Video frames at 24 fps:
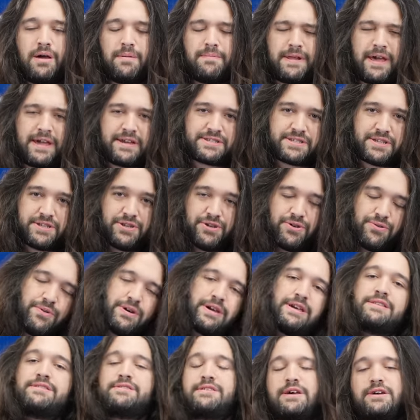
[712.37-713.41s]
Up next, a new
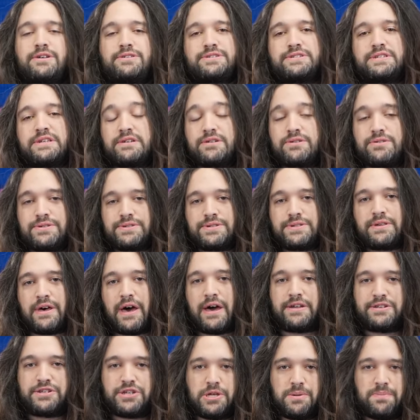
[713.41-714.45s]
Intel single
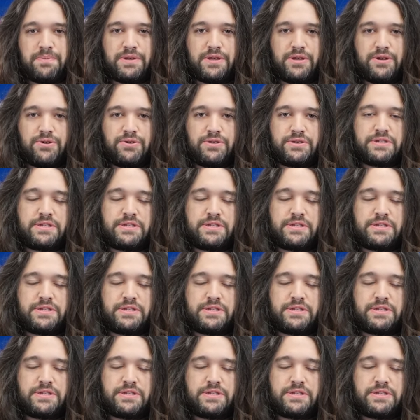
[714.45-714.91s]
slot G P U.